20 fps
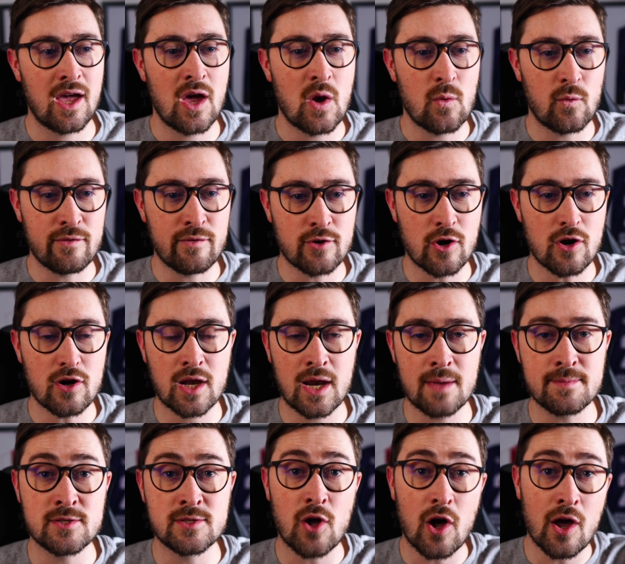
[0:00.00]
We've got clubs
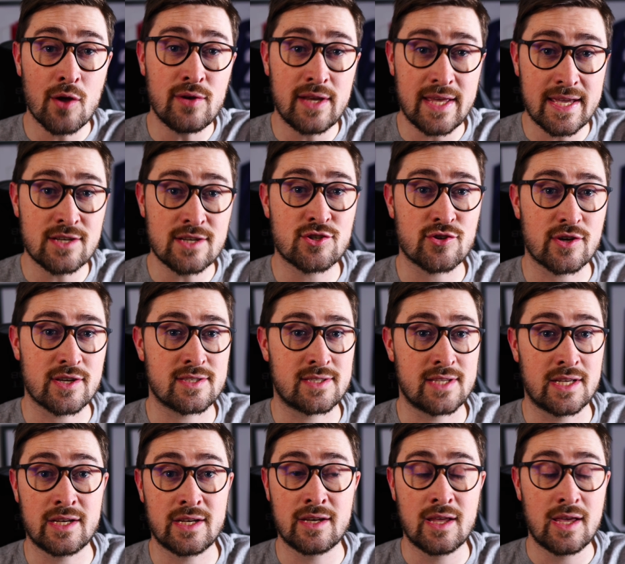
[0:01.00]
not only interested,
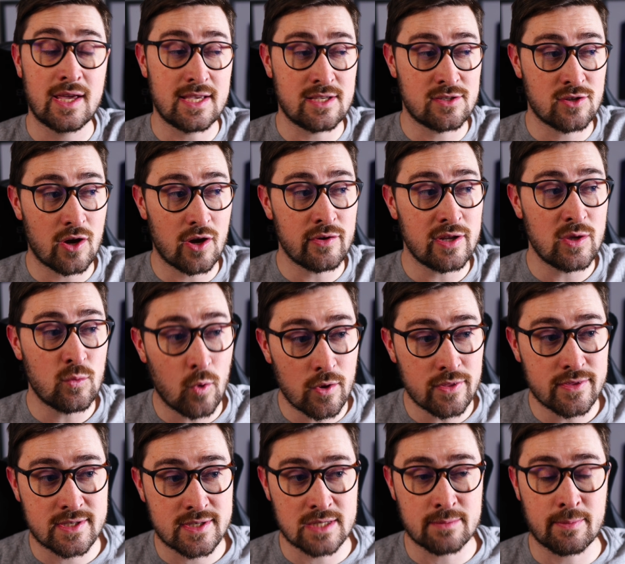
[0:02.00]
and he's not only
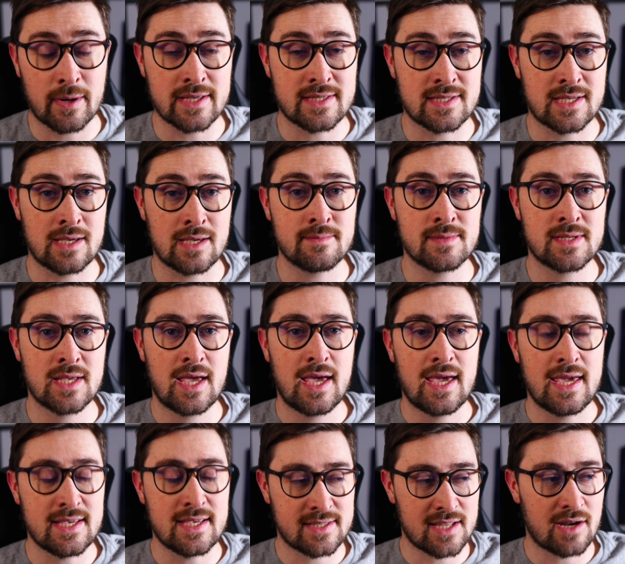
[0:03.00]
wanted by teams,
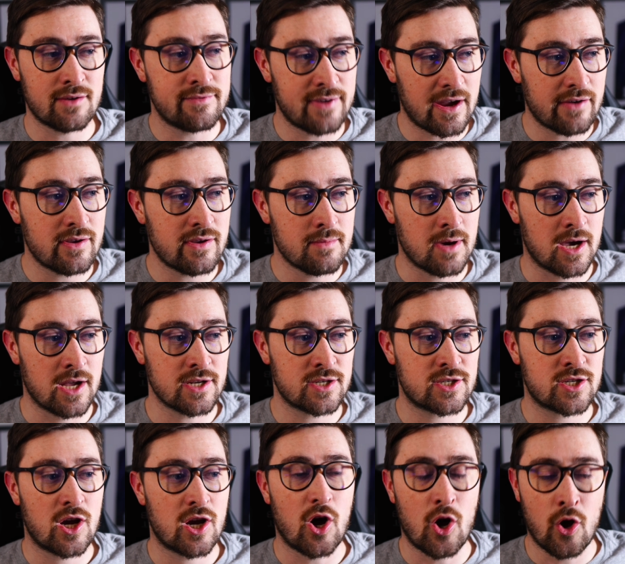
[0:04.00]
he is now very much
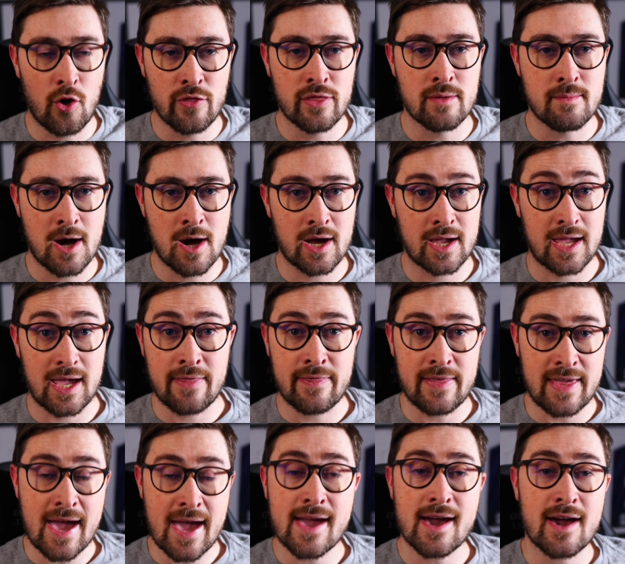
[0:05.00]
on the market, and the
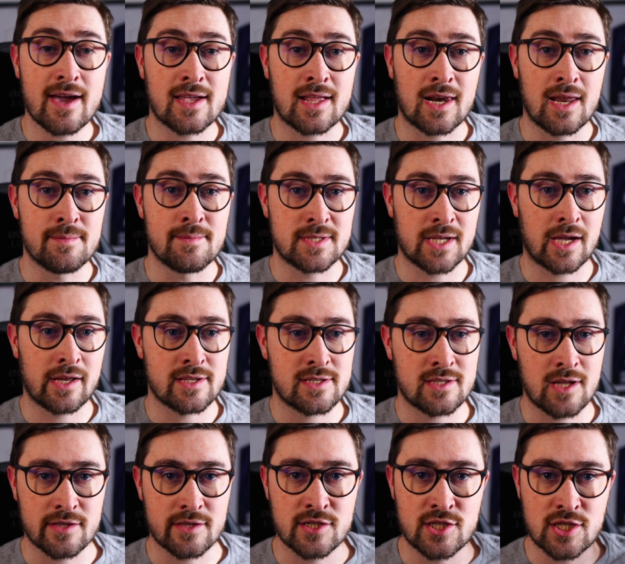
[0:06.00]
AI clubs are going to
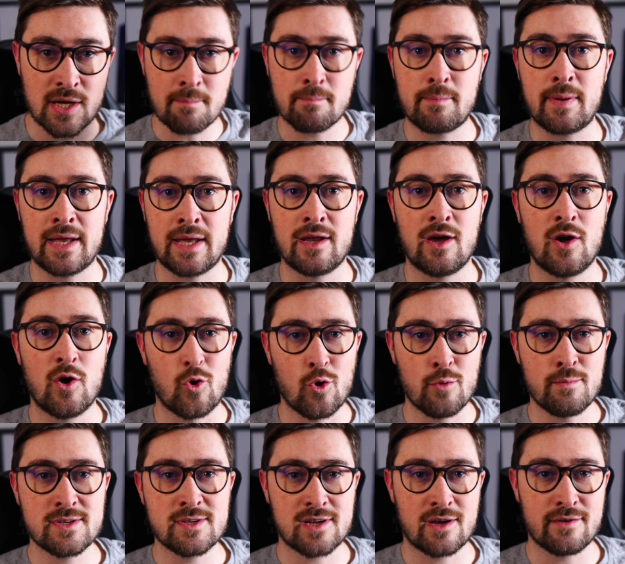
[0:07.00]
start to jump in
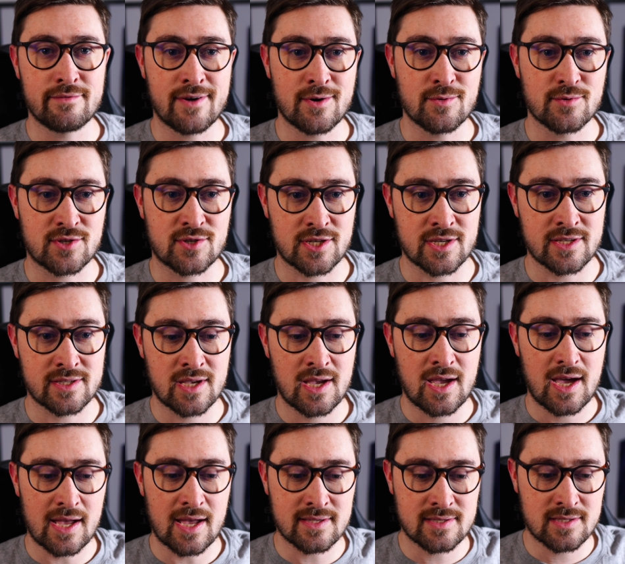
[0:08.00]
almost like vultures
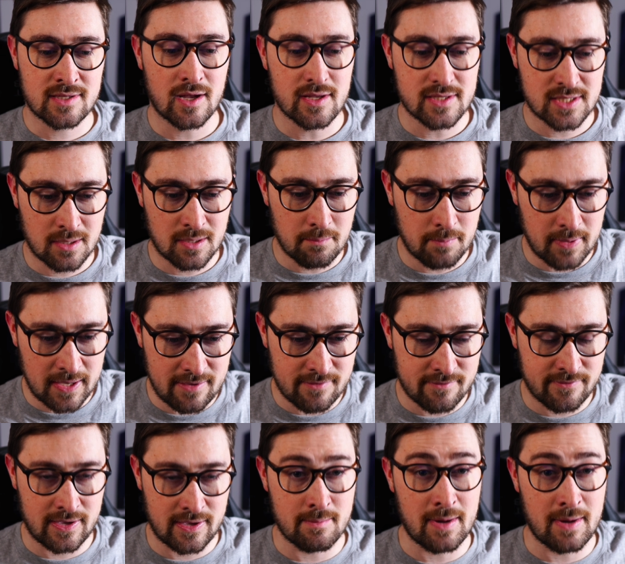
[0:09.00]
and start to compete for him.